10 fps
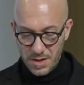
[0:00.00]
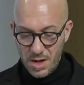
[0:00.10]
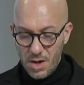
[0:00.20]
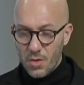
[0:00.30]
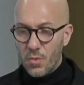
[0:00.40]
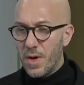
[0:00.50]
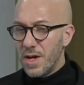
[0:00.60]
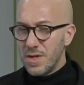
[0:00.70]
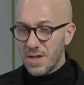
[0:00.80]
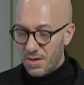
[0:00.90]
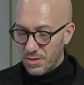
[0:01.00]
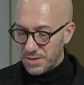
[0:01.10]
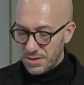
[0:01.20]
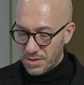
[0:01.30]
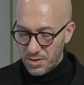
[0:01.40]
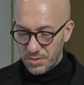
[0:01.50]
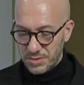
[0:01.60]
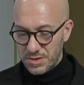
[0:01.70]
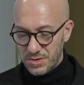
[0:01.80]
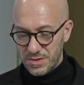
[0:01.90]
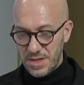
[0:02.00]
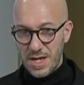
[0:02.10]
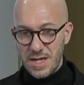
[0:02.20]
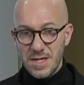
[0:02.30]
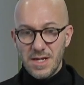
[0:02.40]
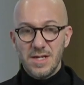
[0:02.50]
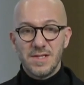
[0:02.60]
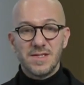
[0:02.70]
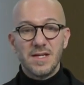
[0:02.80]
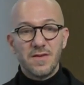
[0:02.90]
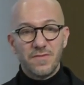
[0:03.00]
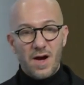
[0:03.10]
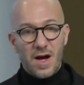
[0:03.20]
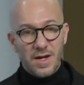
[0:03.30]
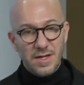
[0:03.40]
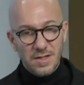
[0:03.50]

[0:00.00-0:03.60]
Wearing a Loden coat today signifies